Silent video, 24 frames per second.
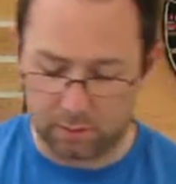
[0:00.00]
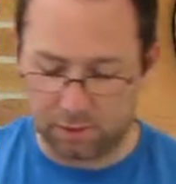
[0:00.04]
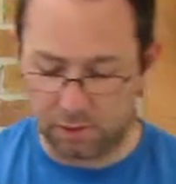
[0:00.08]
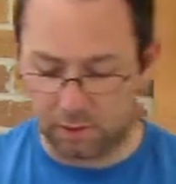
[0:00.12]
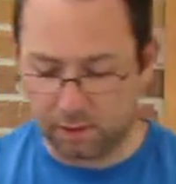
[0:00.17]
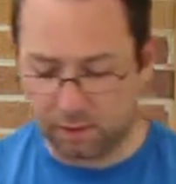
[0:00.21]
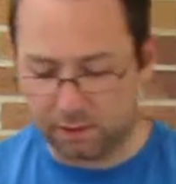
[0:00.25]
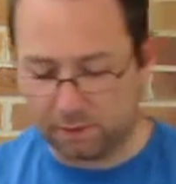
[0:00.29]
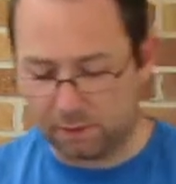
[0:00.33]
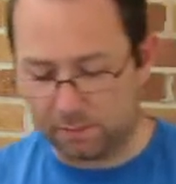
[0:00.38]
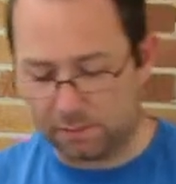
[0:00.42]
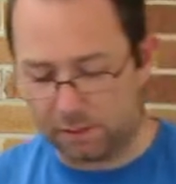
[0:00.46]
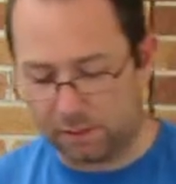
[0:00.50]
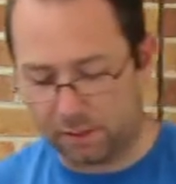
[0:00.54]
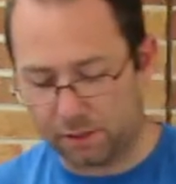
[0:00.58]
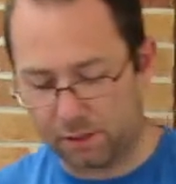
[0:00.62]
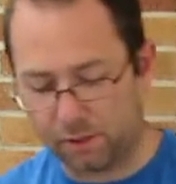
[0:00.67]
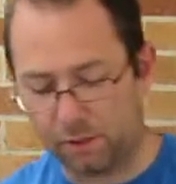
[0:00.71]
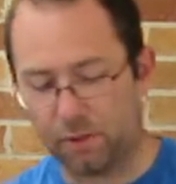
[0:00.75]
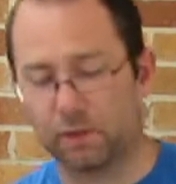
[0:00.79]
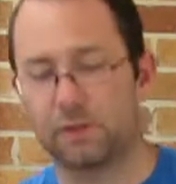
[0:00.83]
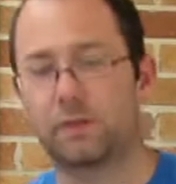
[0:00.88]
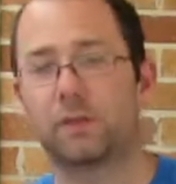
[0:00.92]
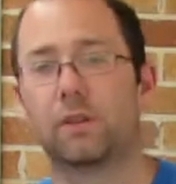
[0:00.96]
just to make
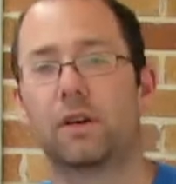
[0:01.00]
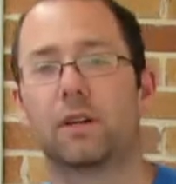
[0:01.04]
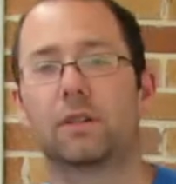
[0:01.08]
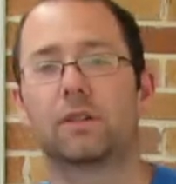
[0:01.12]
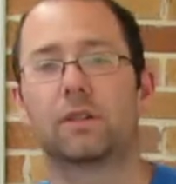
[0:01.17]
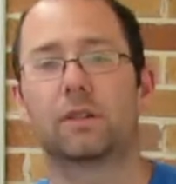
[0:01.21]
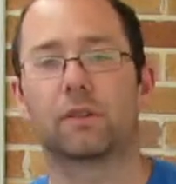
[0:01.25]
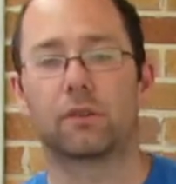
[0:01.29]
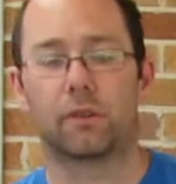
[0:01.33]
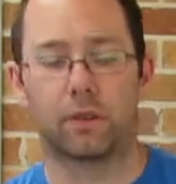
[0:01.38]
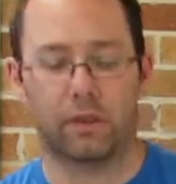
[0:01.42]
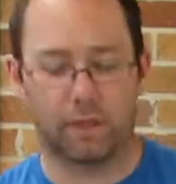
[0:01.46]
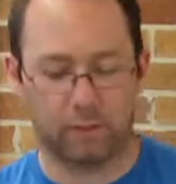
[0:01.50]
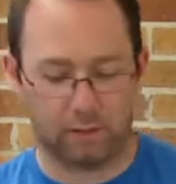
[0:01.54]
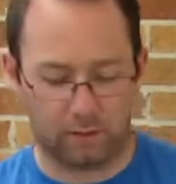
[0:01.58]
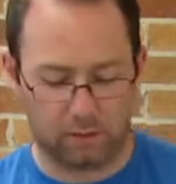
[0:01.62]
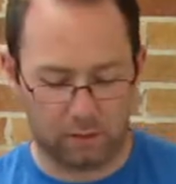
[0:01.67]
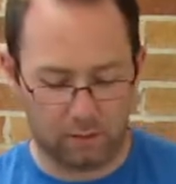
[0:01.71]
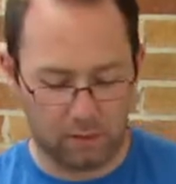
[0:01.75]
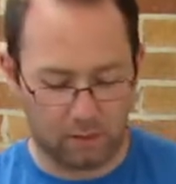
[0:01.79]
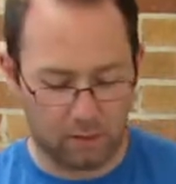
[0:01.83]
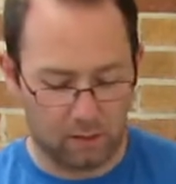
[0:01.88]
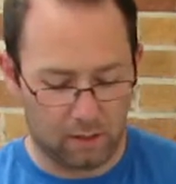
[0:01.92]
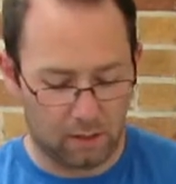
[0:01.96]
sure it's nice and green.
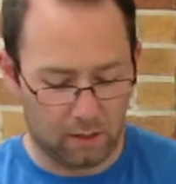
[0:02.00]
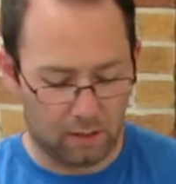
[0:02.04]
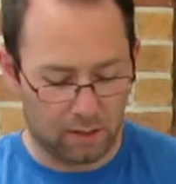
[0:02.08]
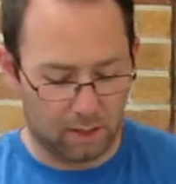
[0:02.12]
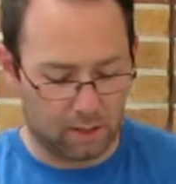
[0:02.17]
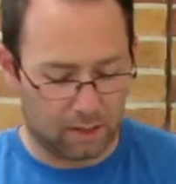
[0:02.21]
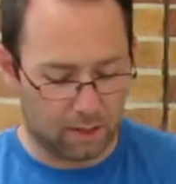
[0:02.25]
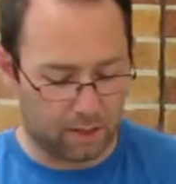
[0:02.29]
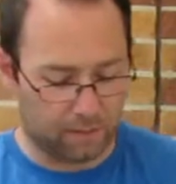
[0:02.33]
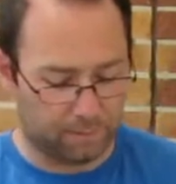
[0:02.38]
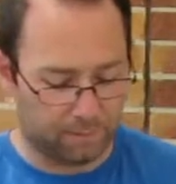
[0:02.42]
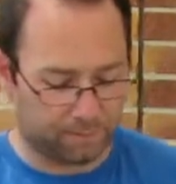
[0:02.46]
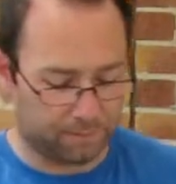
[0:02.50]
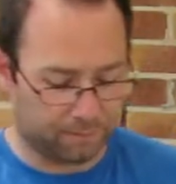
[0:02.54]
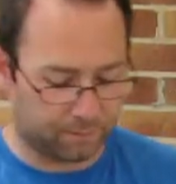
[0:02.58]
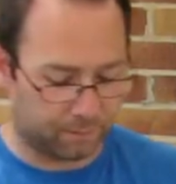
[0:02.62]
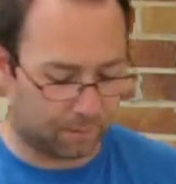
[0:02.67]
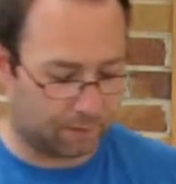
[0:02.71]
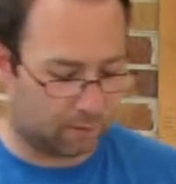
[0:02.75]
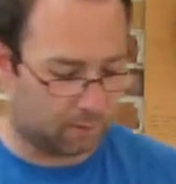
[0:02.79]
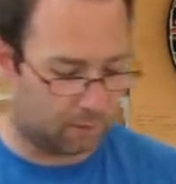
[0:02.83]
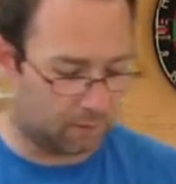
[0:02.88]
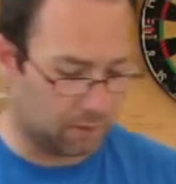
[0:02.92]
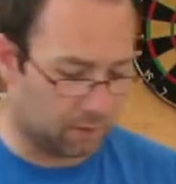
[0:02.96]

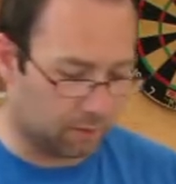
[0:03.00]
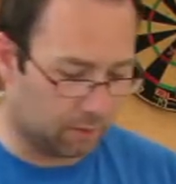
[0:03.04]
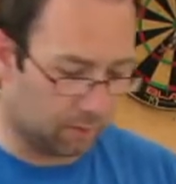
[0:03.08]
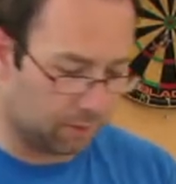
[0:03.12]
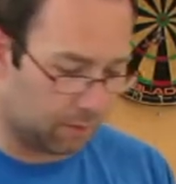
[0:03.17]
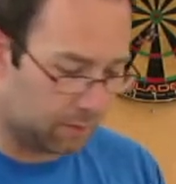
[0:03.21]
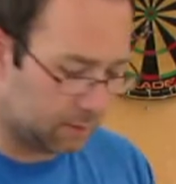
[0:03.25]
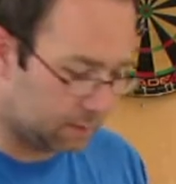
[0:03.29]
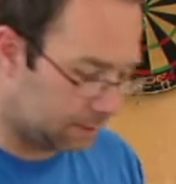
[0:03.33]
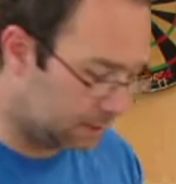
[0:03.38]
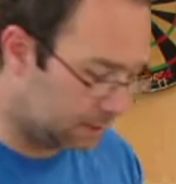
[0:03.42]
So once